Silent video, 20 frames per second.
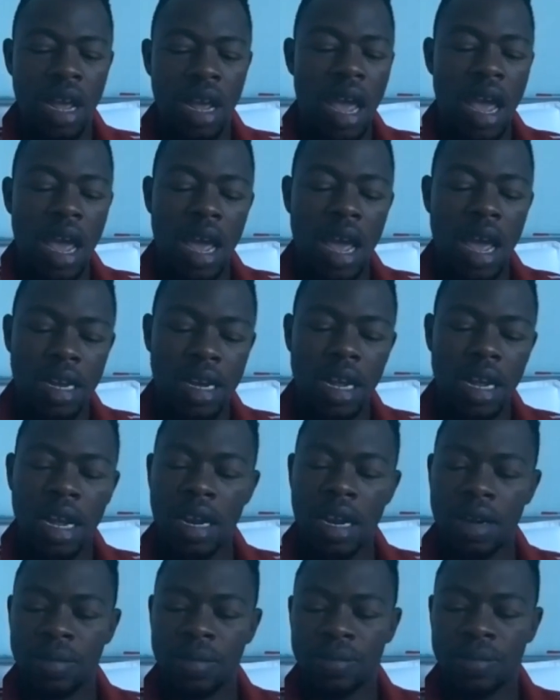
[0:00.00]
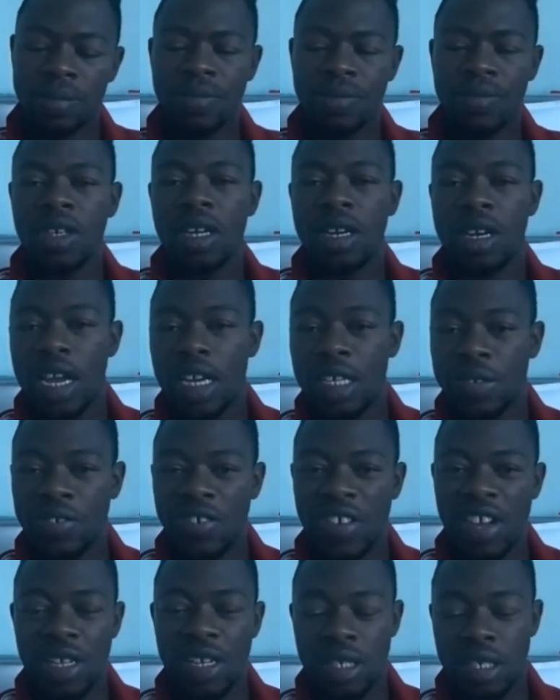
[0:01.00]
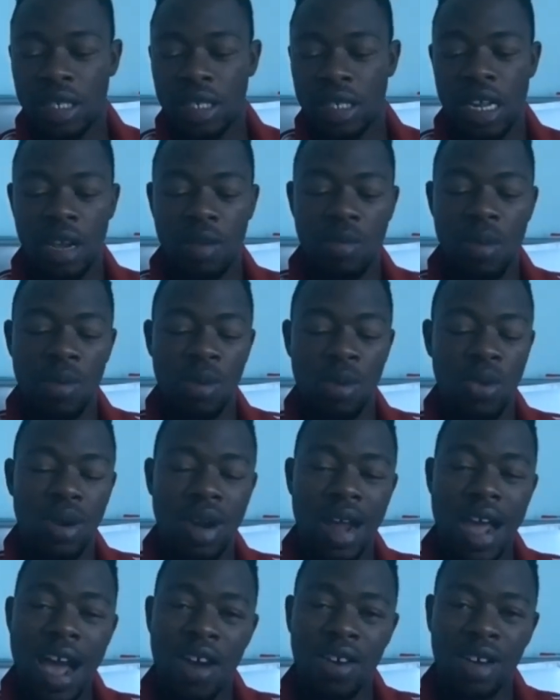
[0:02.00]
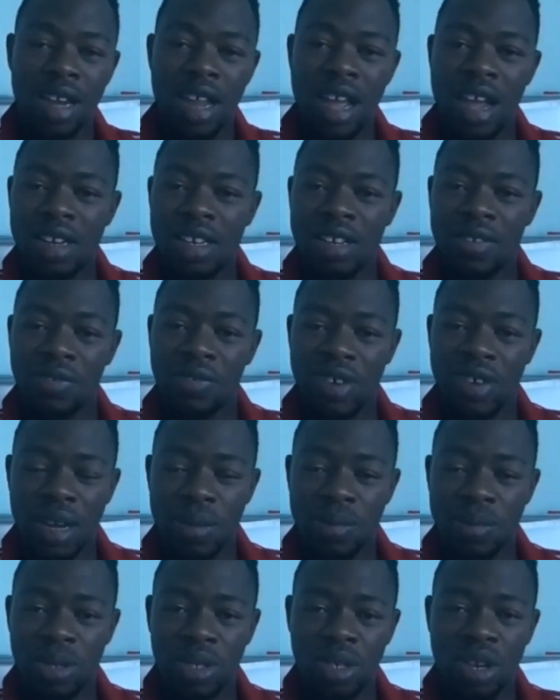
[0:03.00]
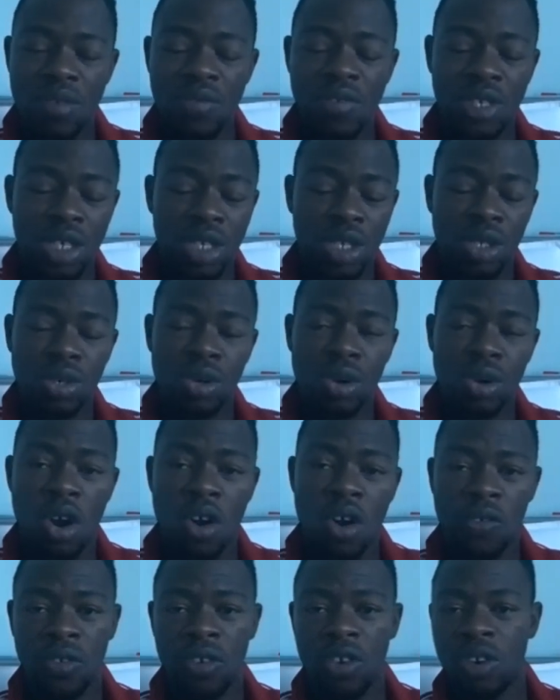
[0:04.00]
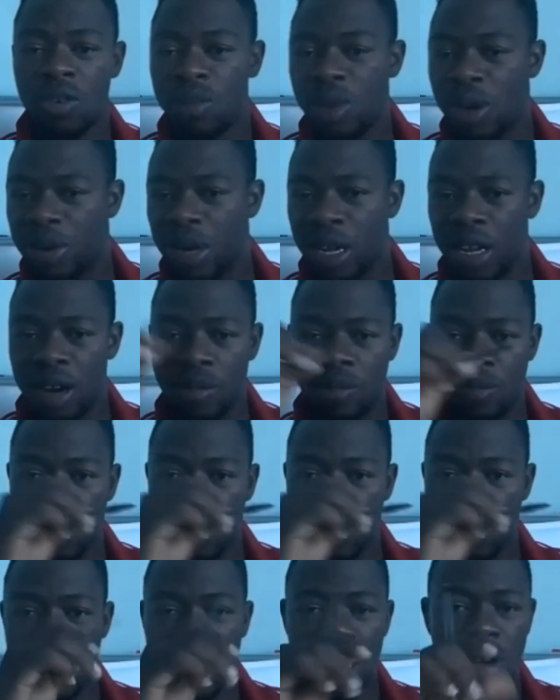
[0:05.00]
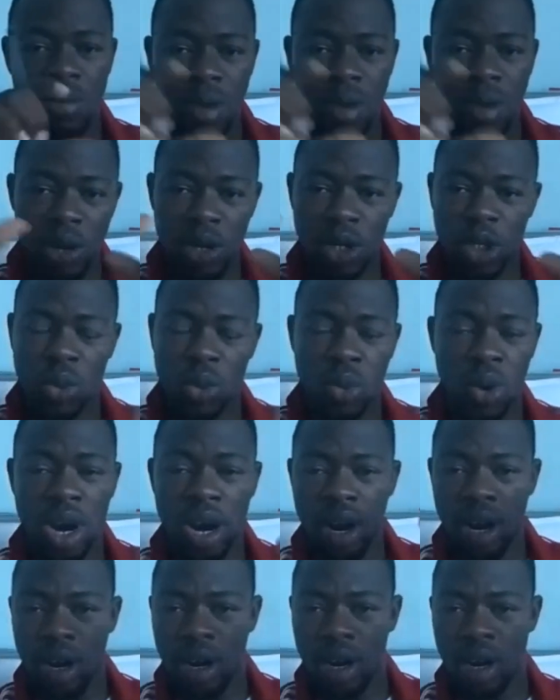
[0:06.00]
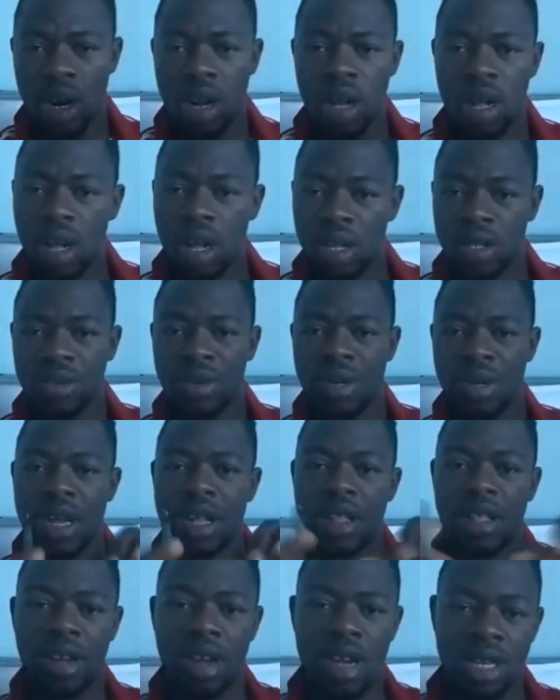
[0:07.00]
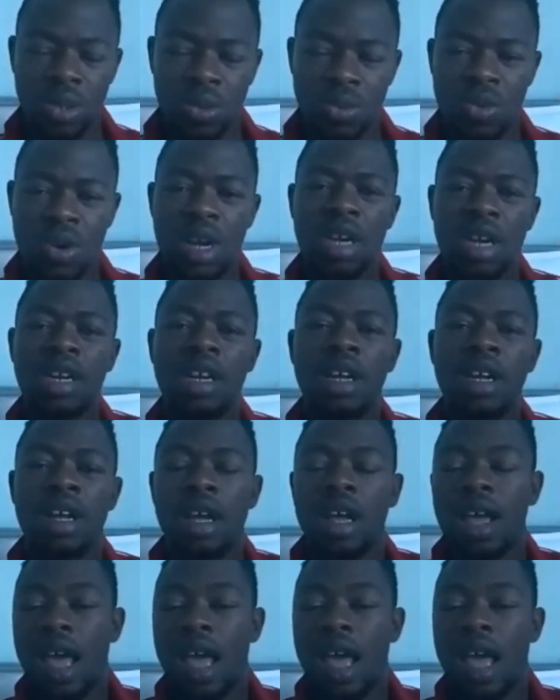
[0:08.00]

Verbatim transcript: And then the next phase is like maybe you want to outline different type of services you offer, maybe in a bullet, maybe in square, all together as one.